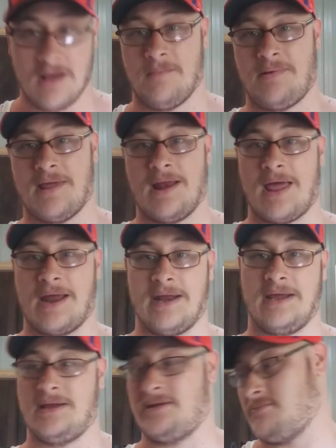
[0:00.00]
play like
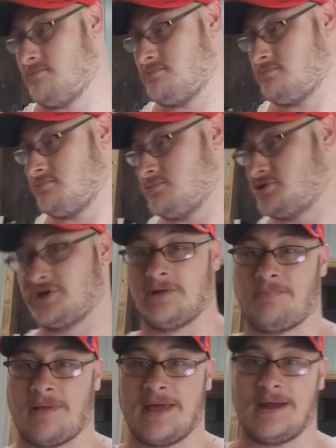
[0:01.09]
they should have
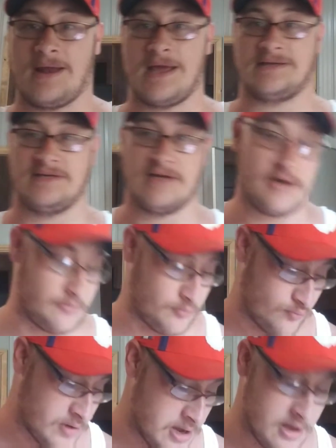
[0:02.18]
played last year. And
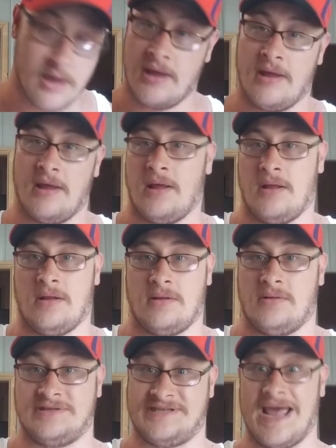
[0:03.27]

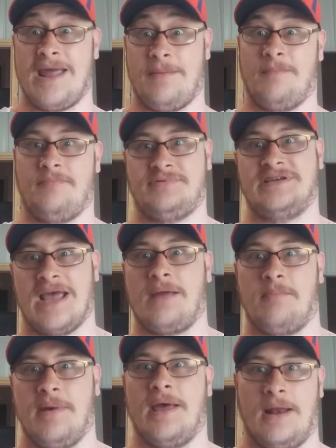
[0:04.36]
Jake
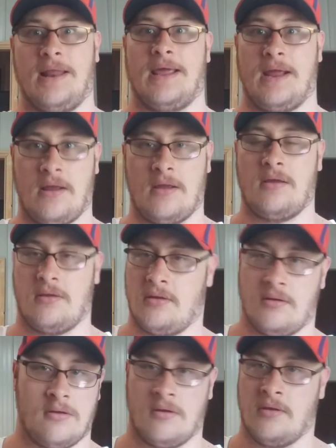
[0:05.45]
Bentley
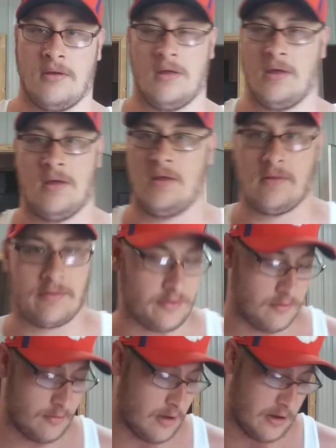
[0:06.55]

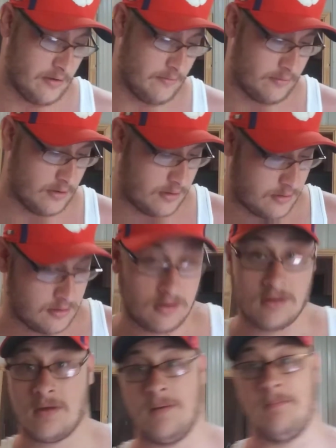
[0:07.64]
threw all over us.
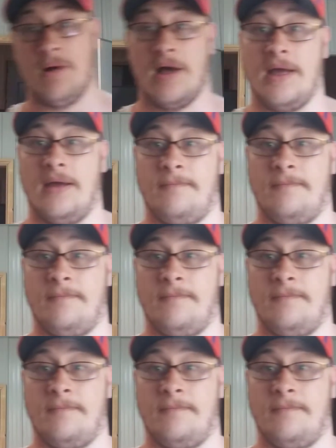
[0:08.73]
But